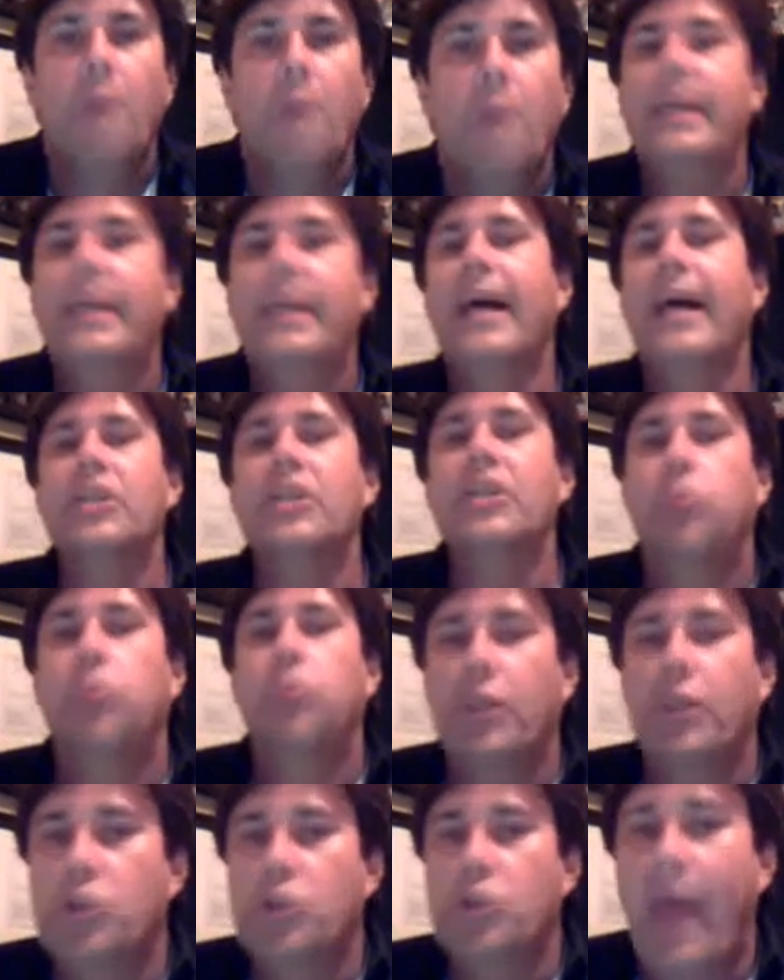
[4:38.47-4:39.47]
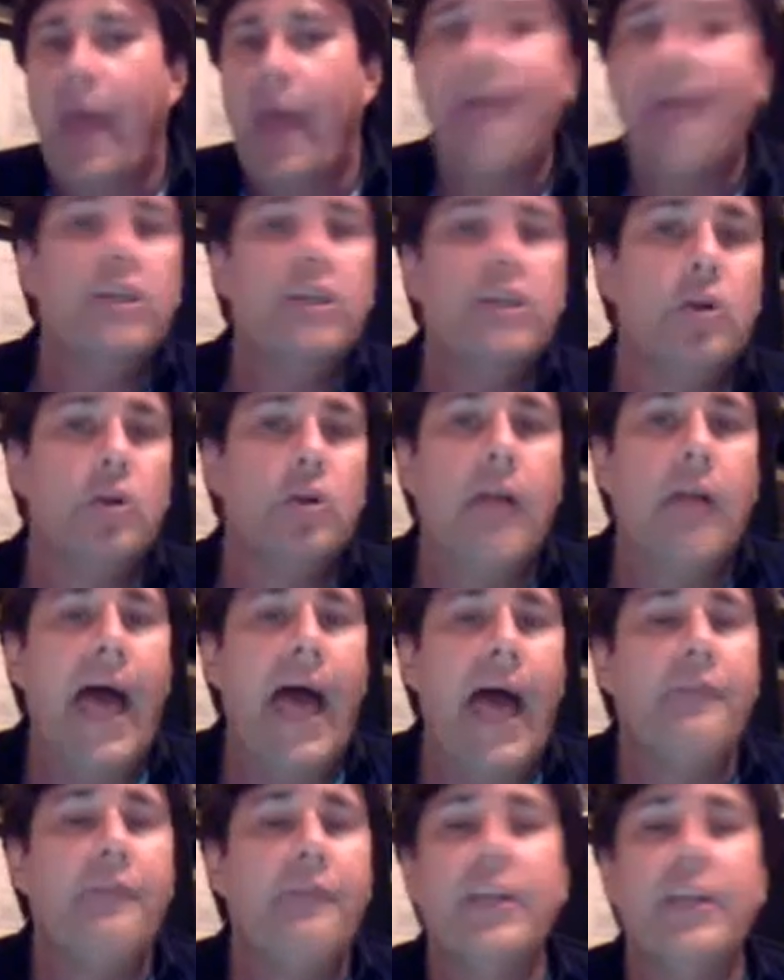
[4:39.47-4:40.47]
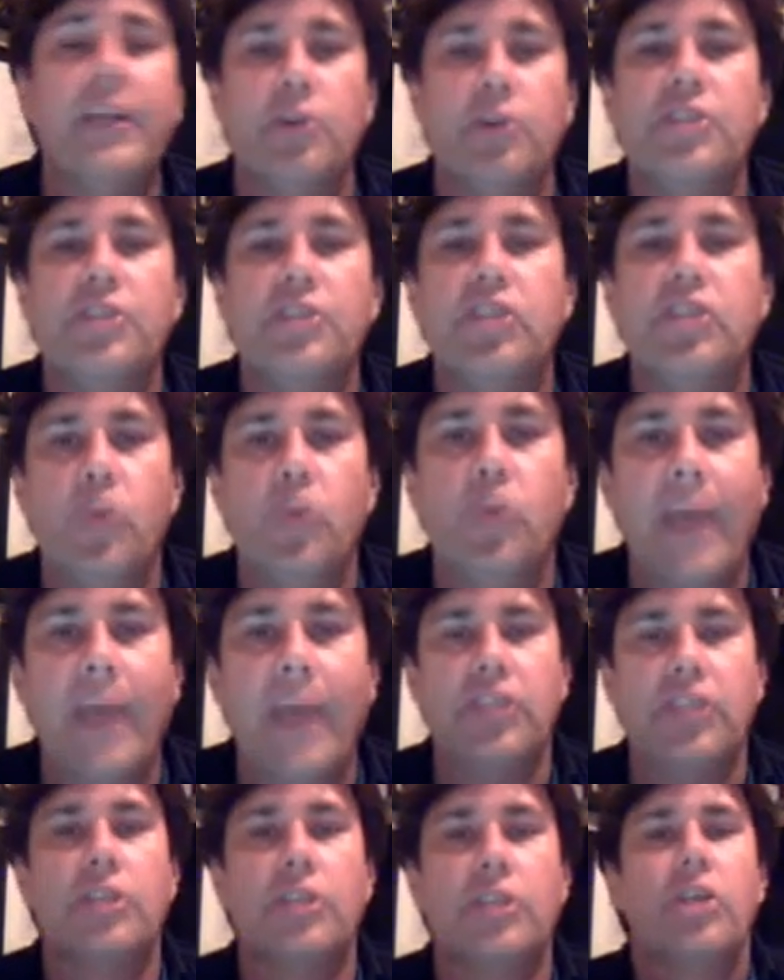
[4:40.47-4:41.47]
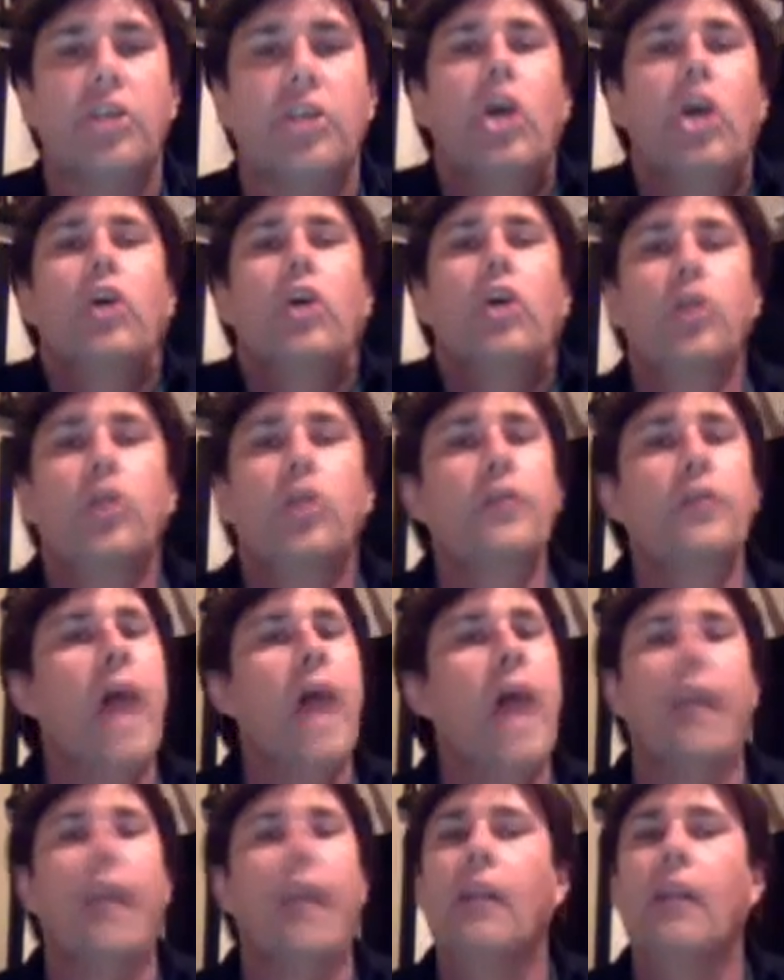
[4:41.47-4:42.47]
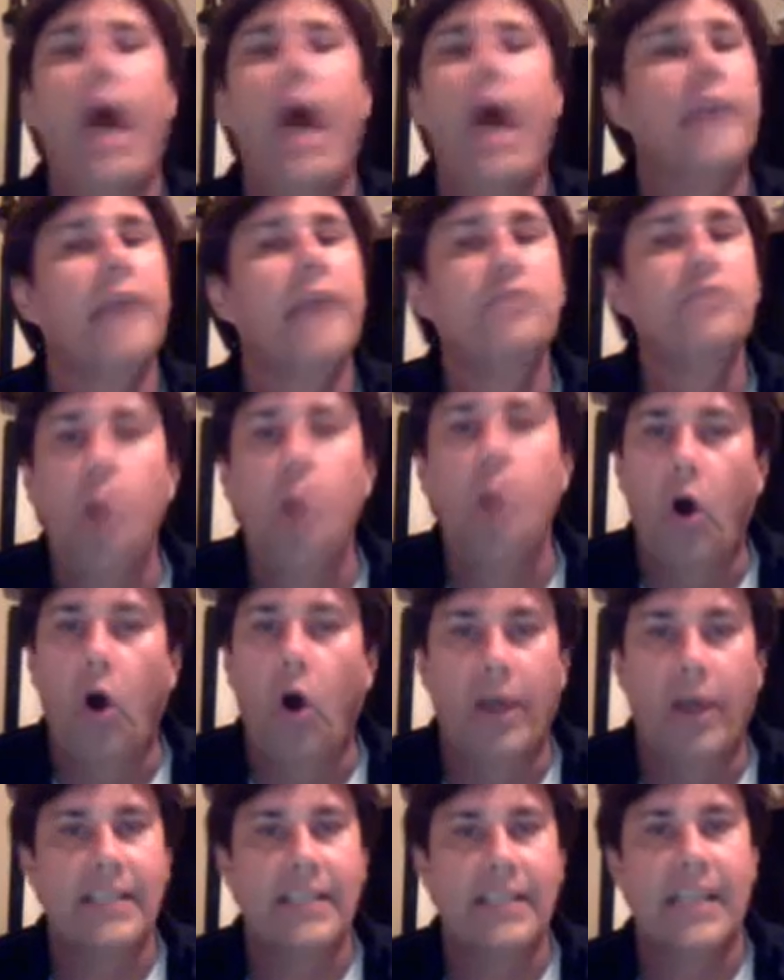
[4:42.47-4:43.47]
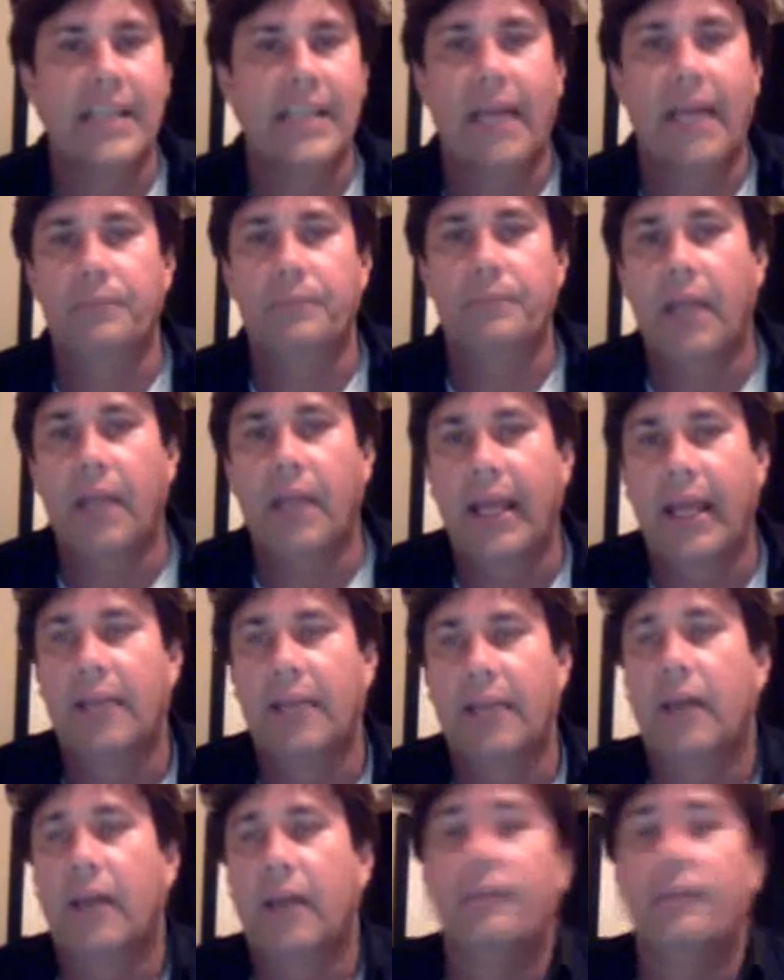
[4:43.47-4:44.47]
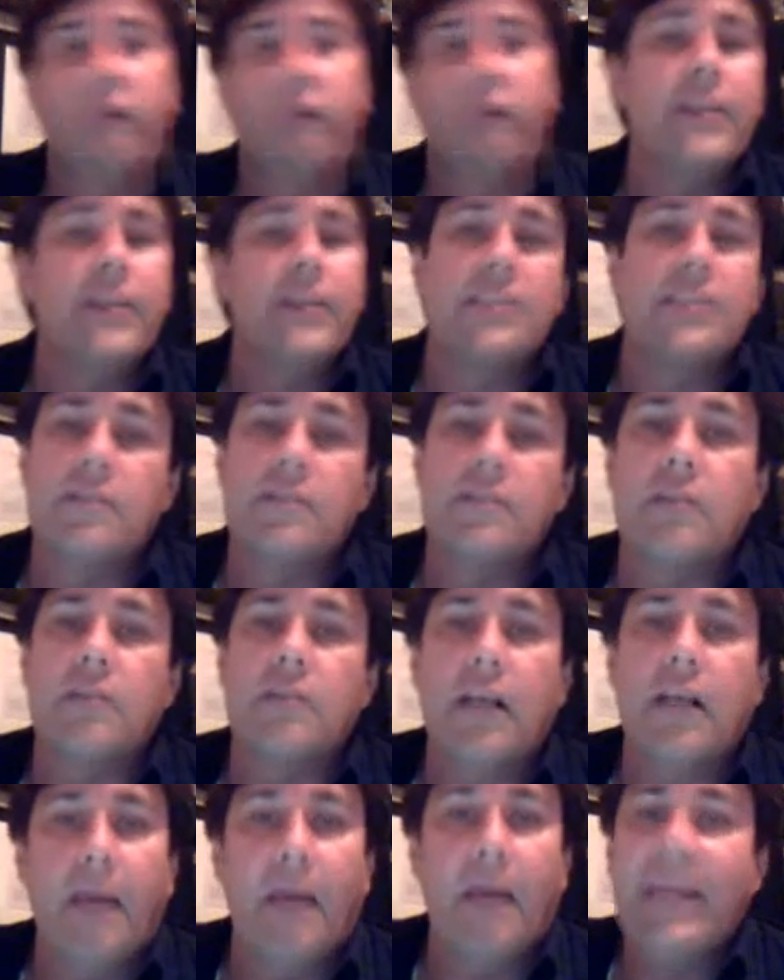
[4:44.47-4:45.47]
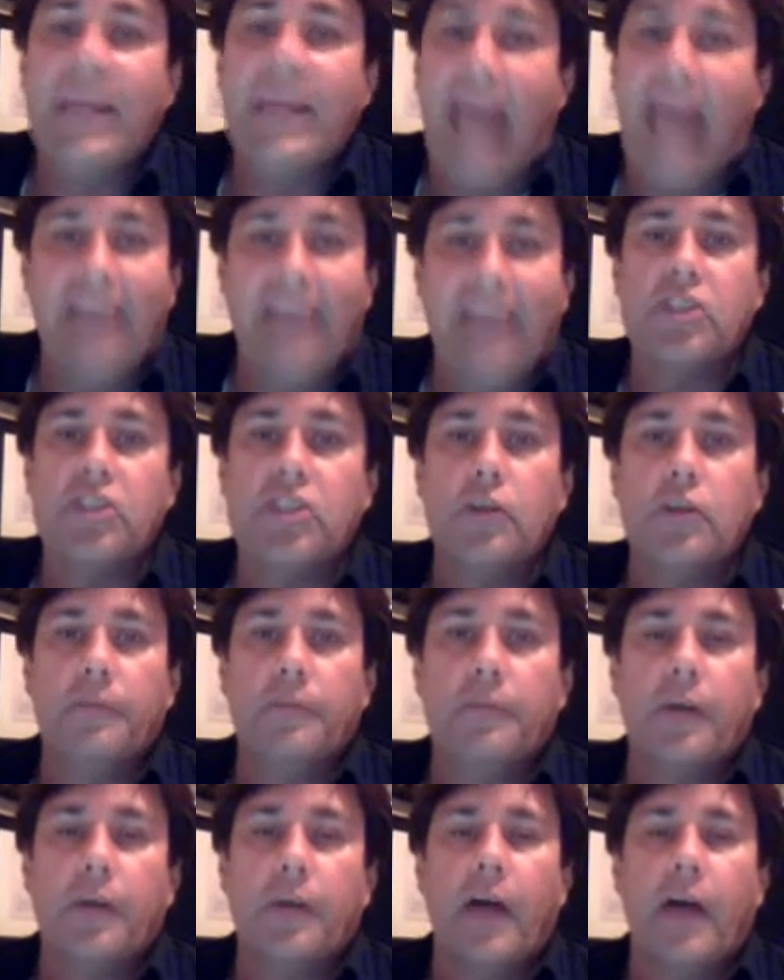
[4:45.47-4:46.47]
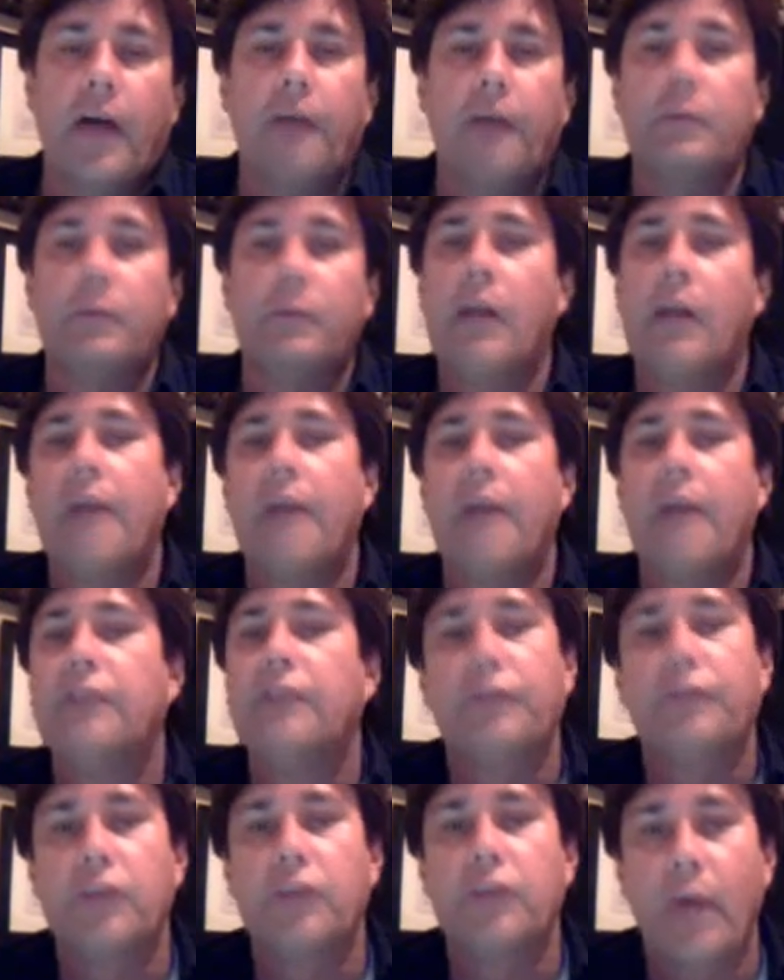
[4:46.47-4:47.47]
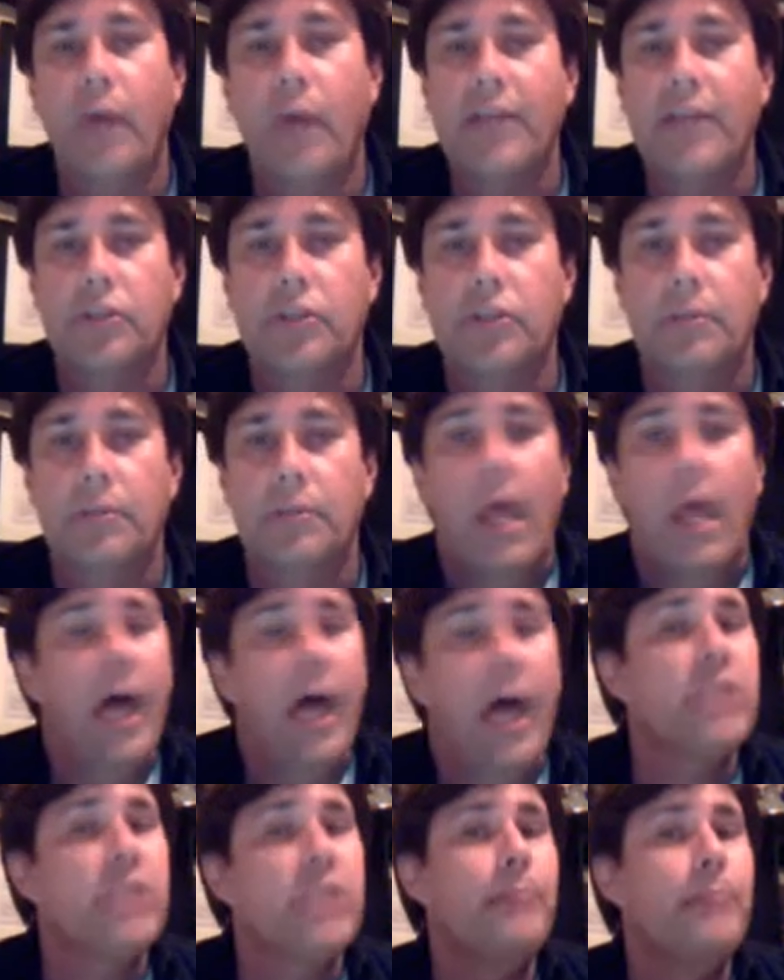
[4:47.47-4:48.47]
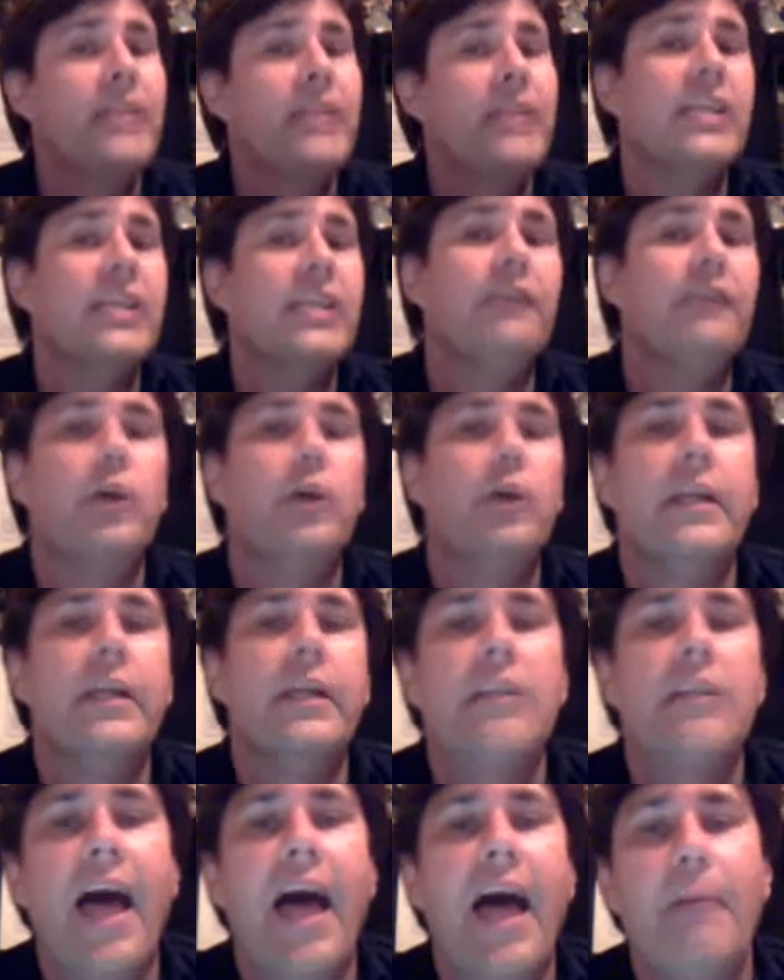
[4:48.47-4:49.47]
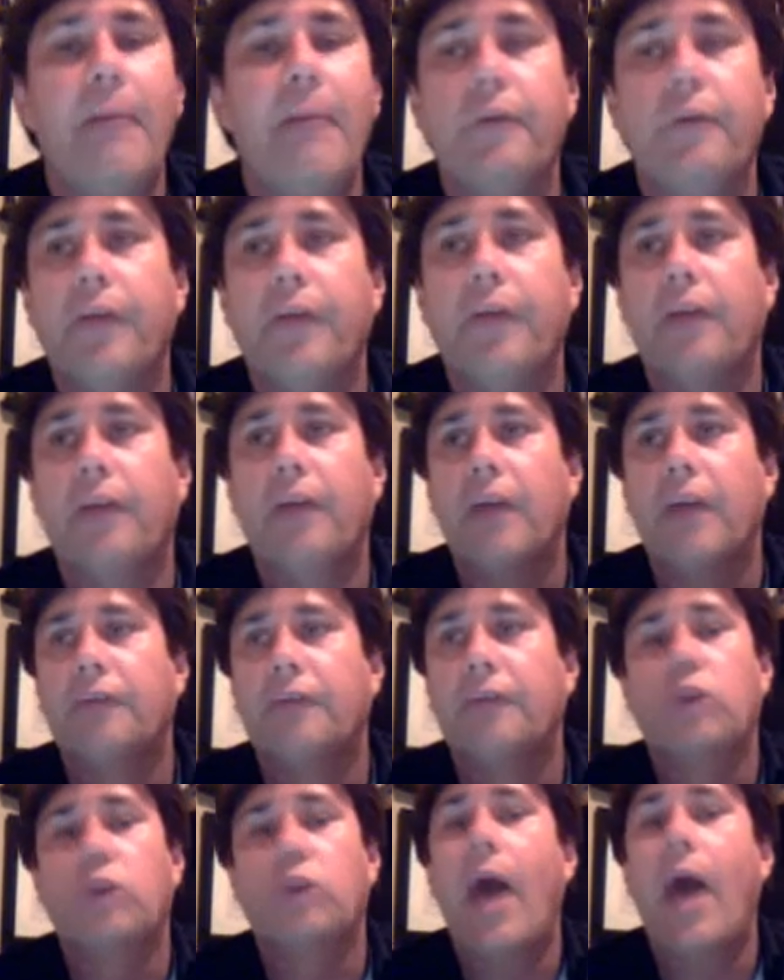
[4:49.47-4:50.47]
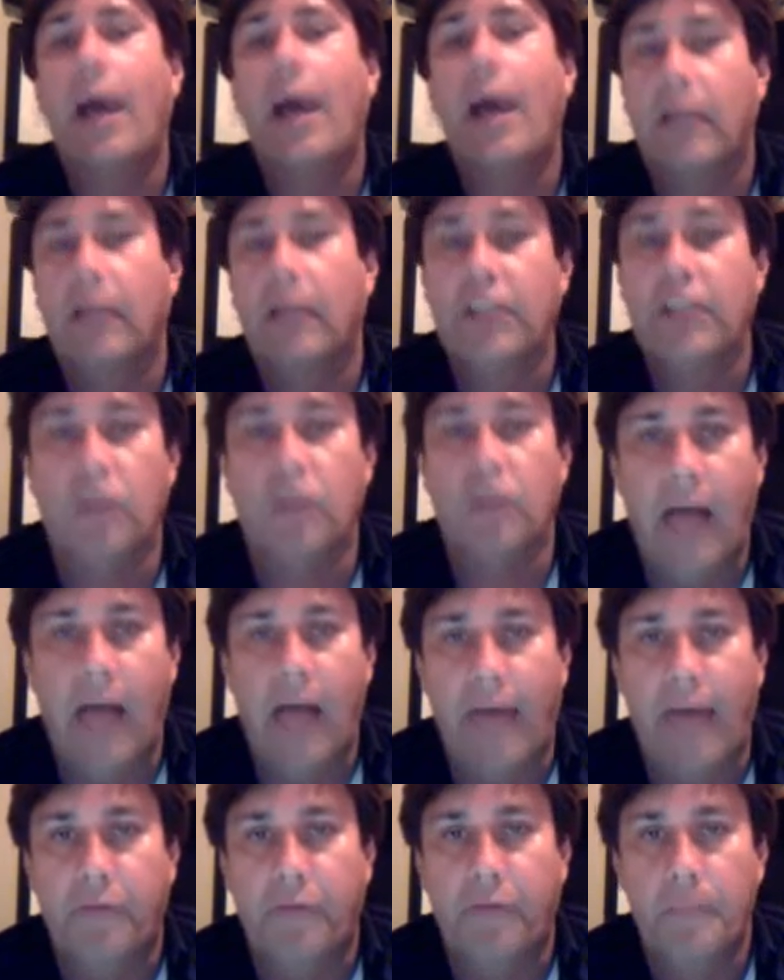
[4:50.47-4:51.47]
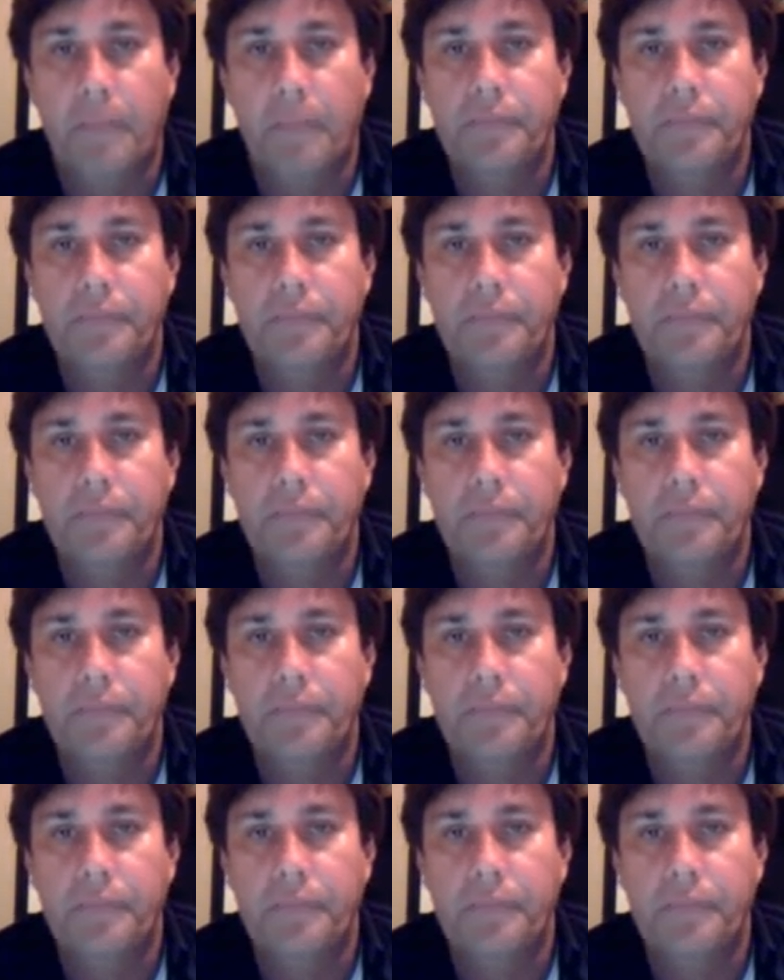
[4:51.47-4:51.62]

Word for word: Because what you have in your life and in your situations, you've got a lot of noise and, and uh, voices coming at you uh, from a lot of different directions, especially if you're in a time of, of, of trial in your life.